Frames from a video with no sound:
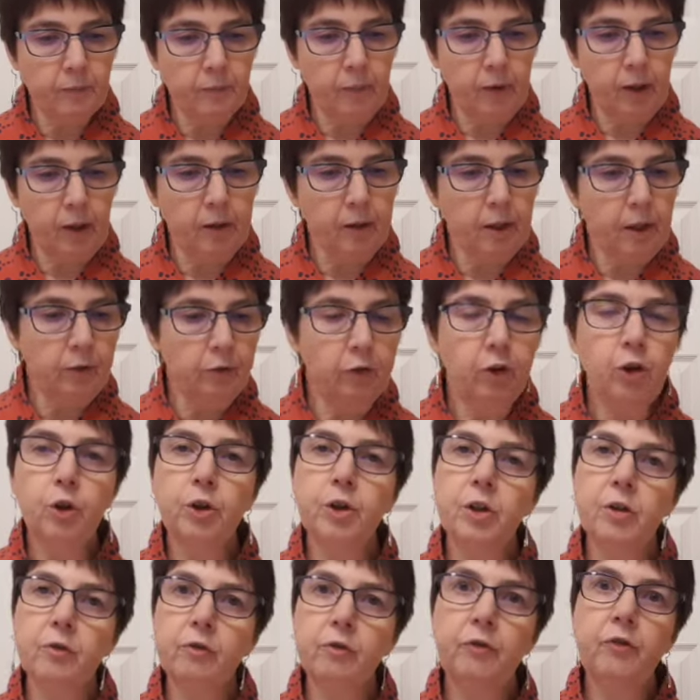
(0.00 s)
then if you look
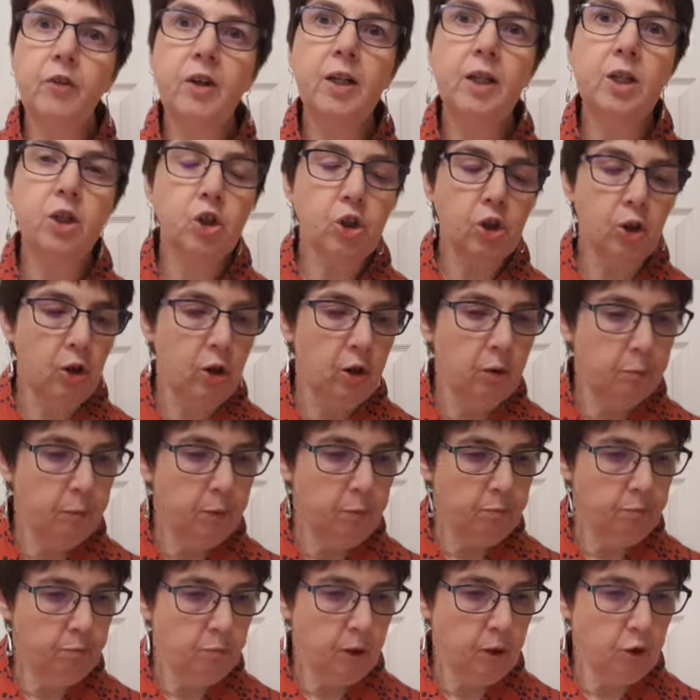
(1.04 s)
at the finished
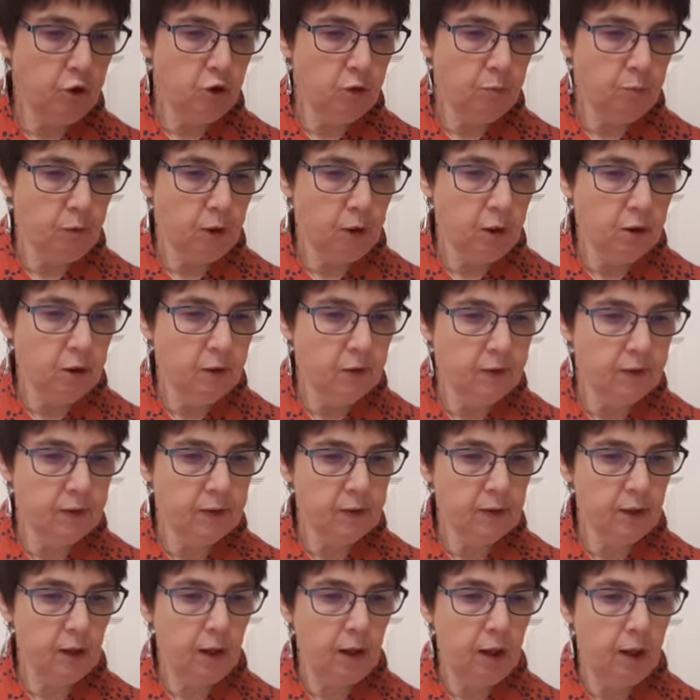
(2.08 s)
garment measurements,
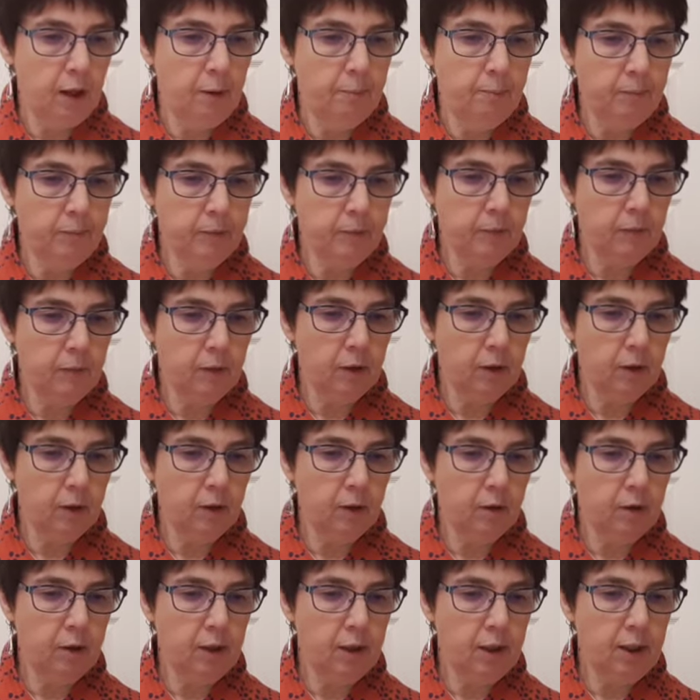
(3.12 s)

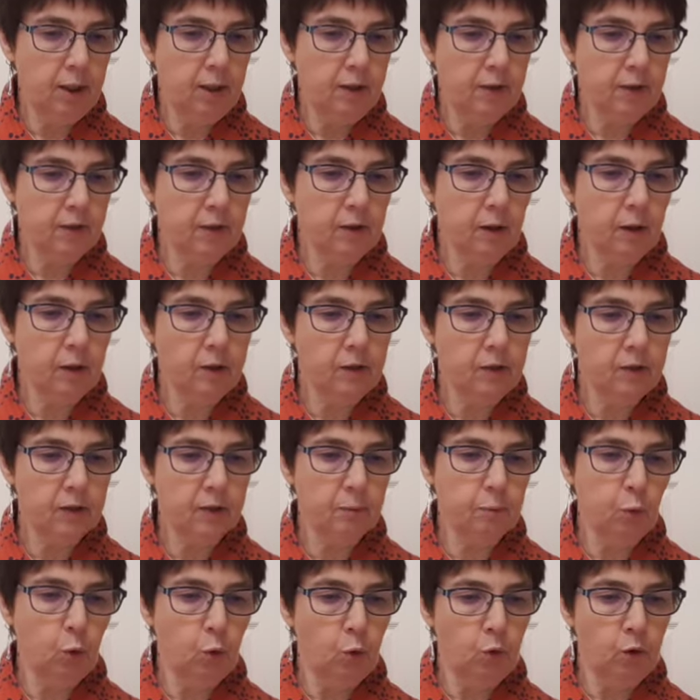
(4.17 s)
the size
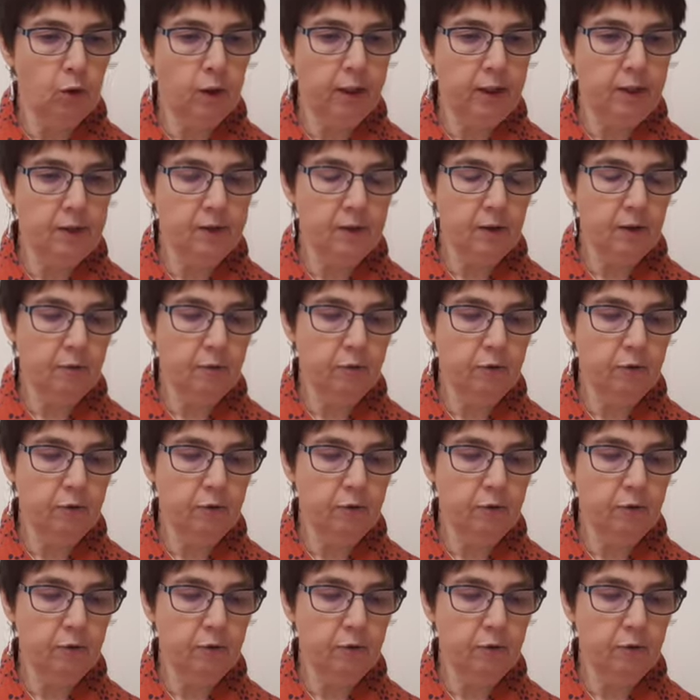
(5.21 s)
small is a